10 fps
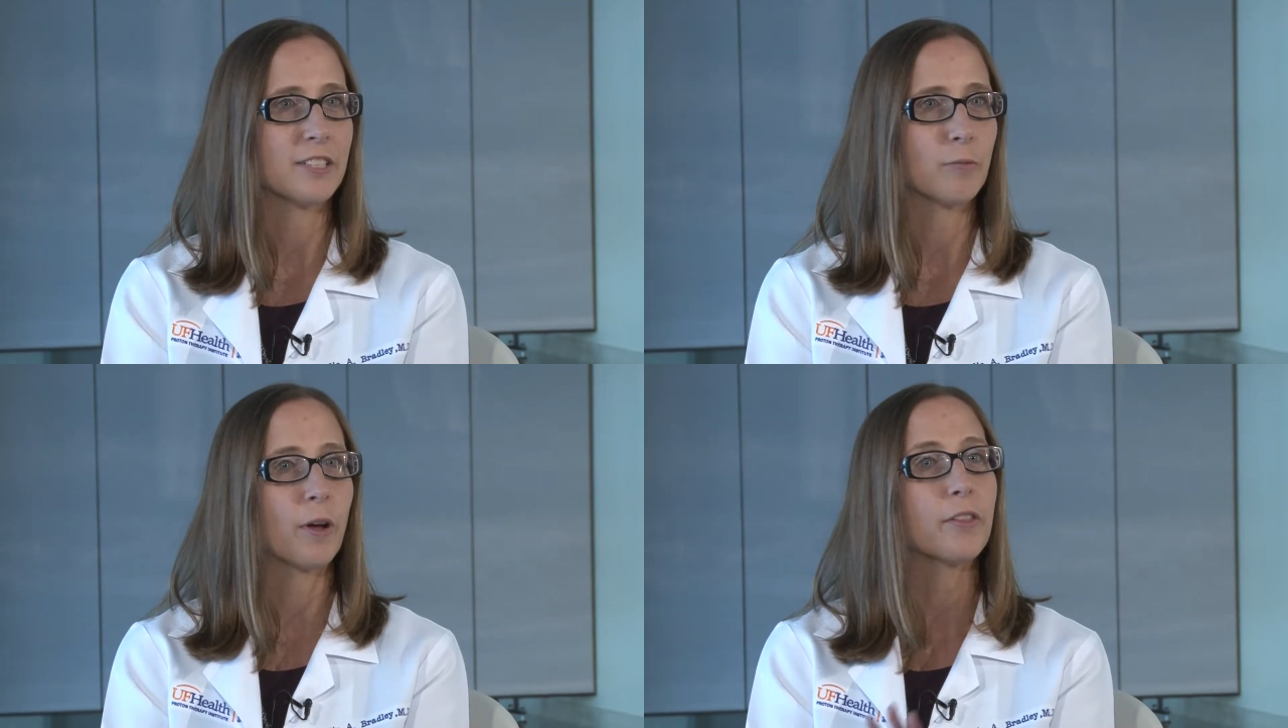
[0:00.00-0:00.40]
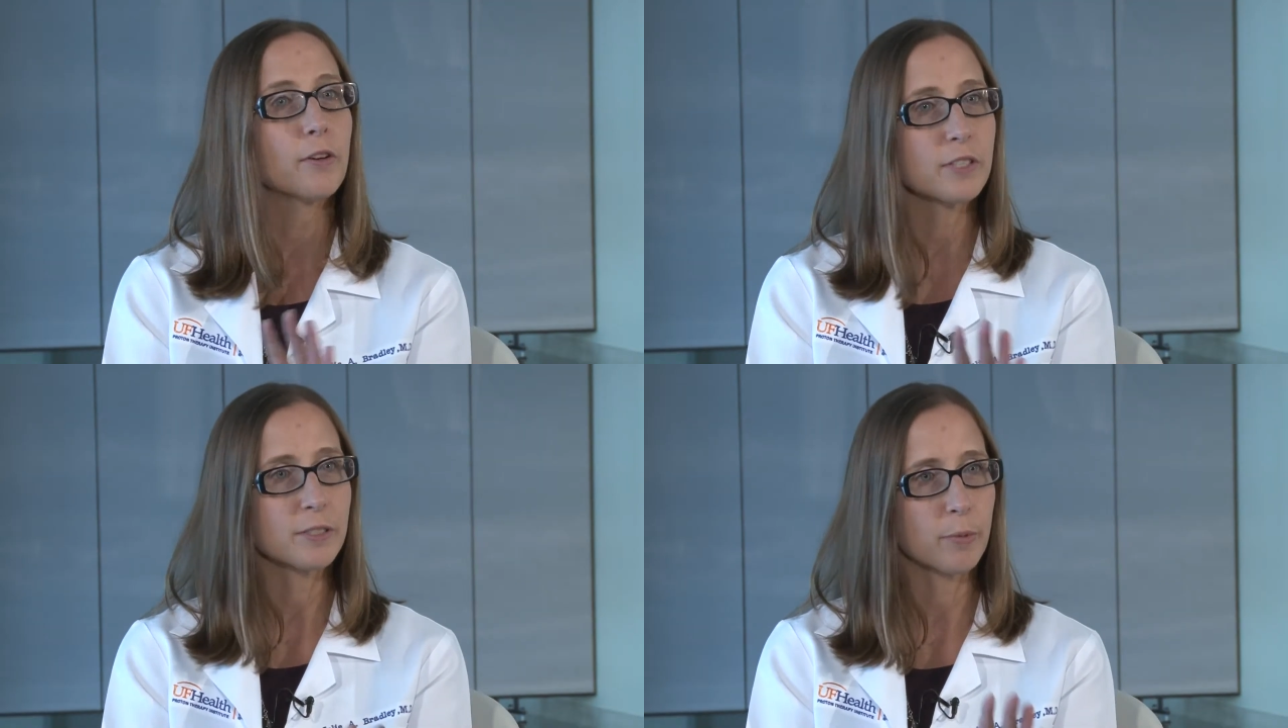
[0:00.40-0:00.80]
while
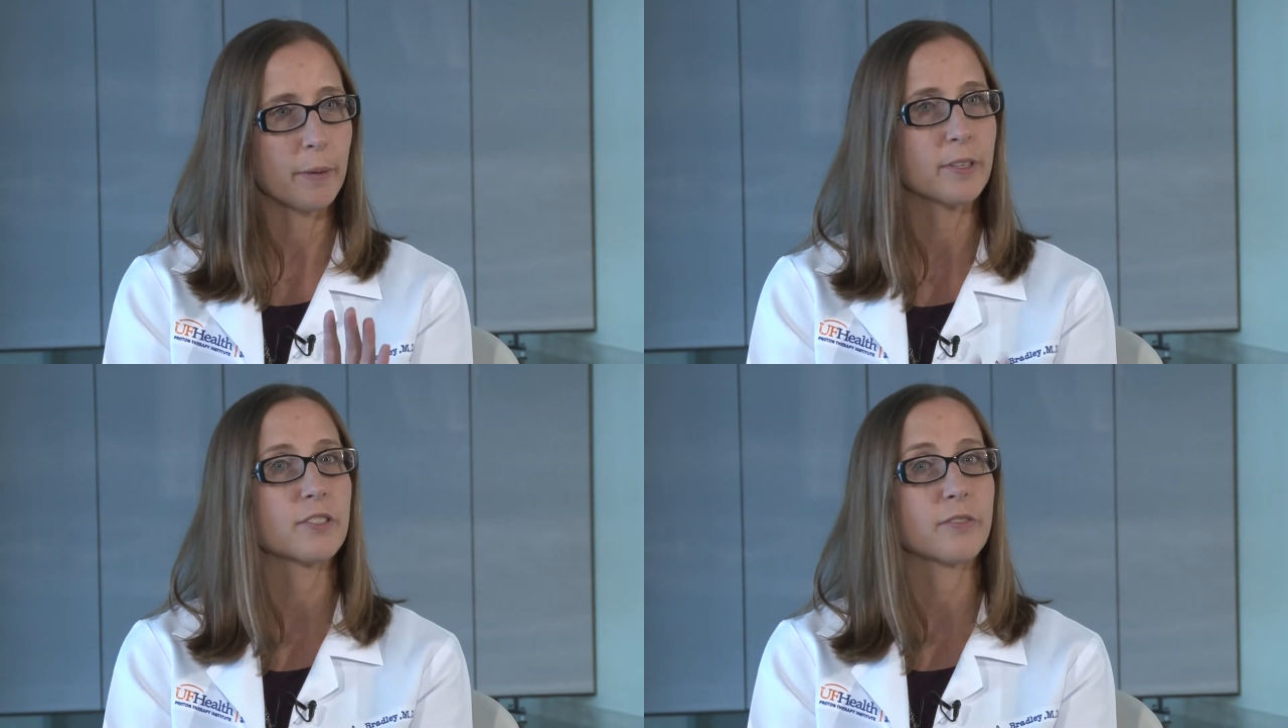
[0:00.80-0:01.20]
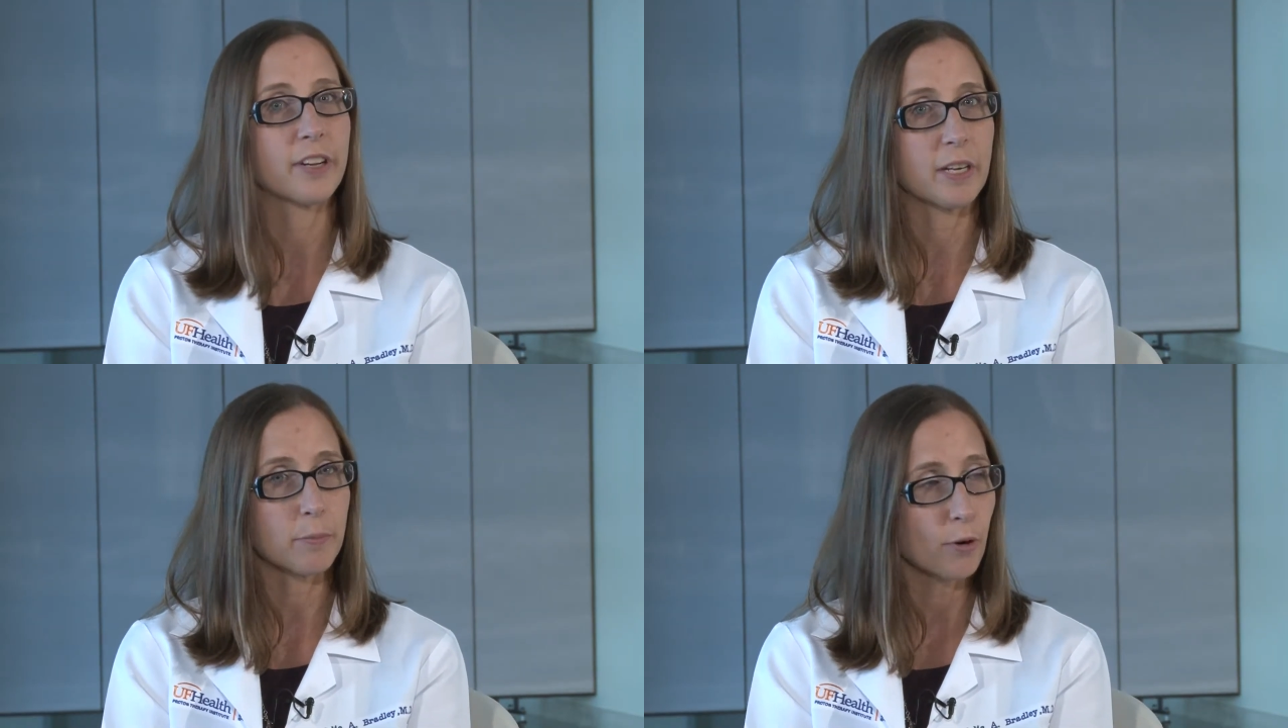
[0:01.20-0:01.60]
those parameters are
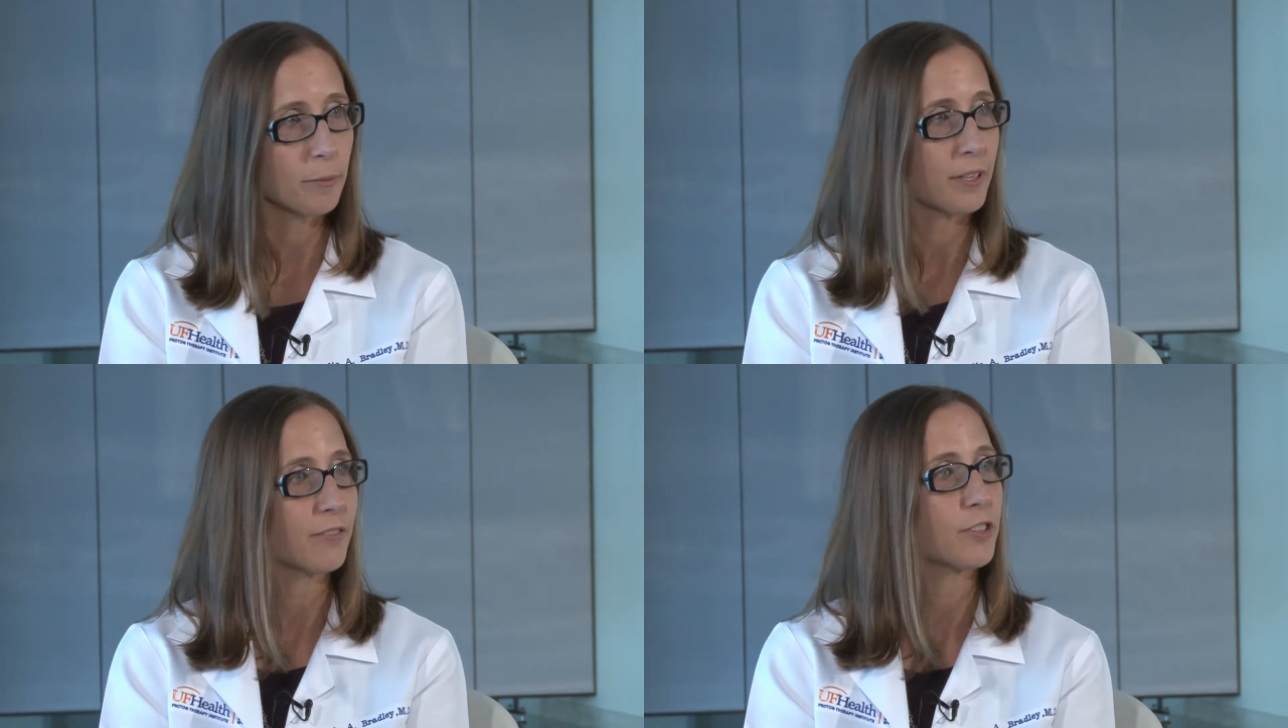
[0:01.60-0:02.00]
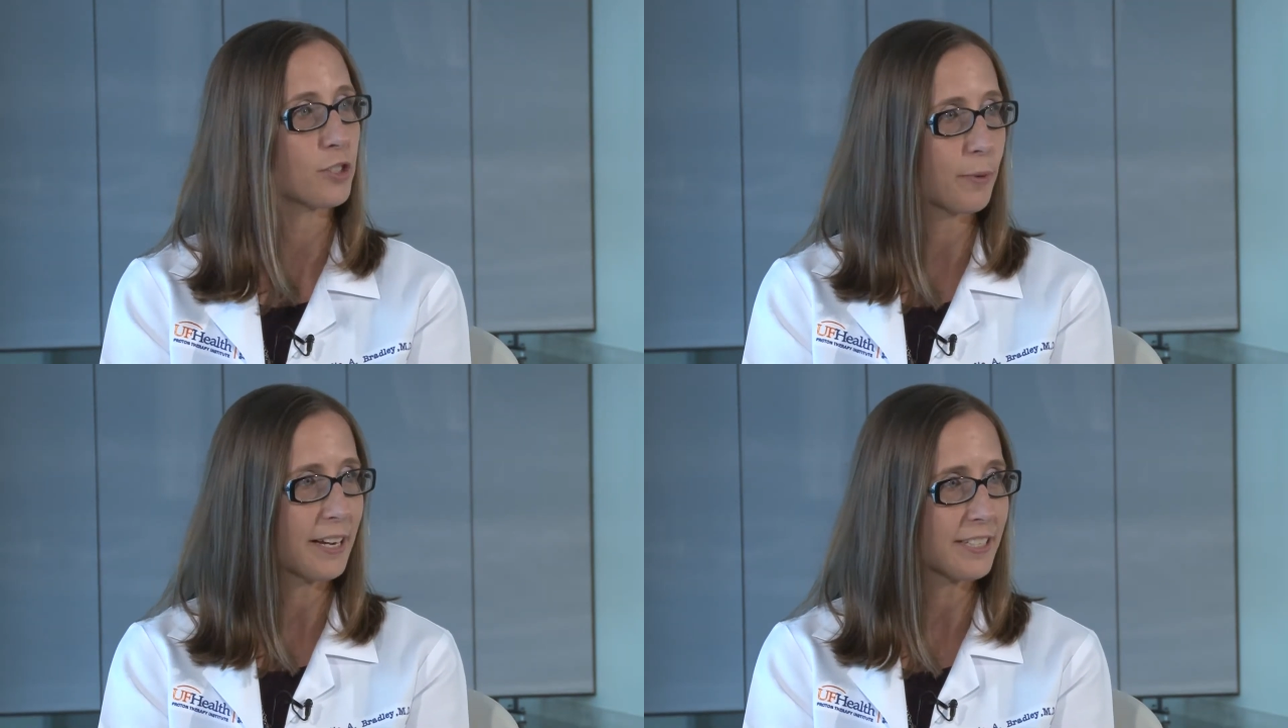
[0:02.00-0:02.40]
very important for
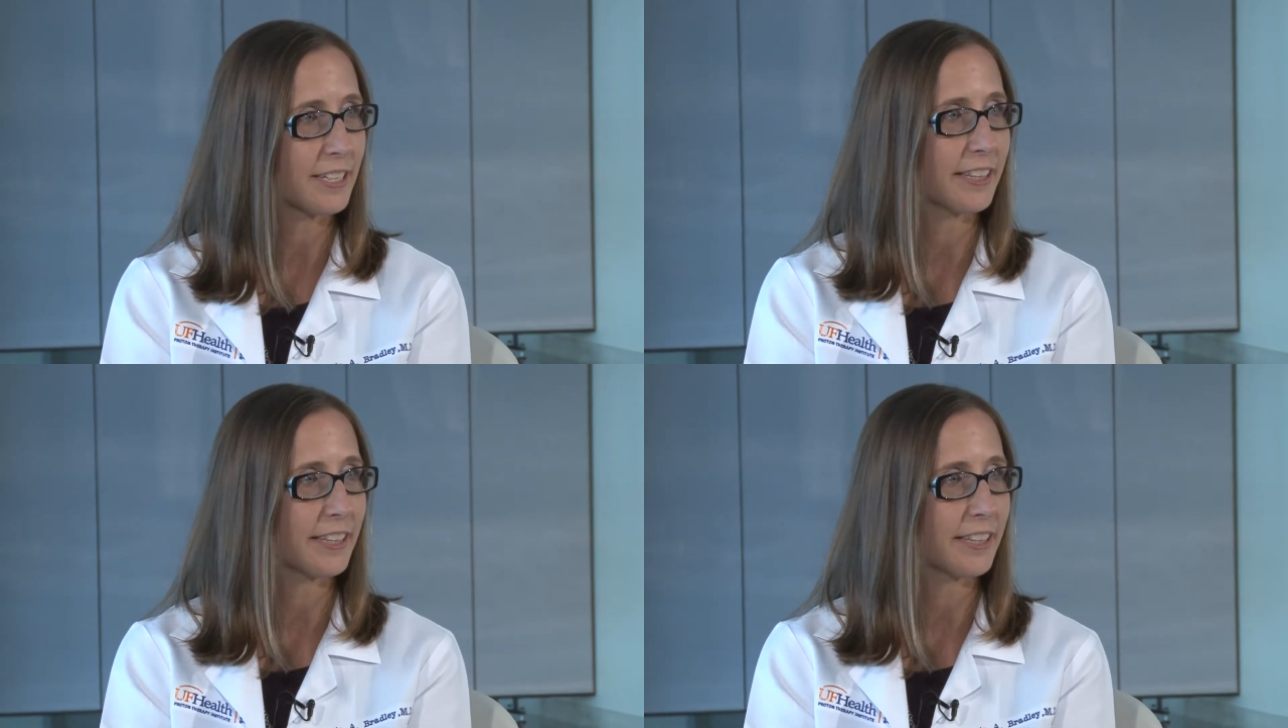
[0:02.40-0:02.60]
directing